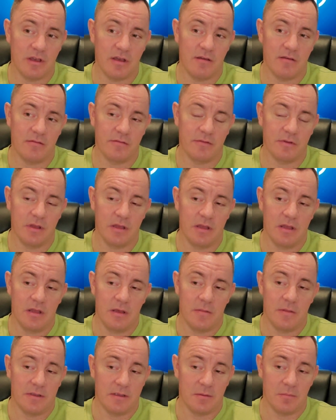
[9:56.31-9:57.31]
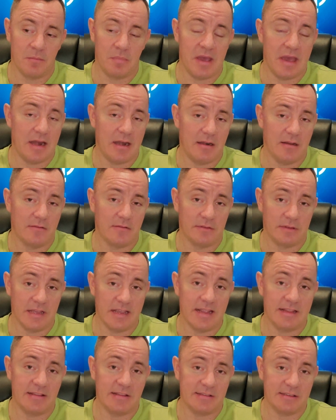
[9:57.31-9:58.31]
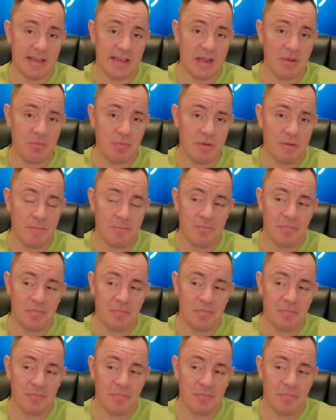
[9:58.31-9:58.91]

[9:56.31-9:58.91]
of the competitive landscape,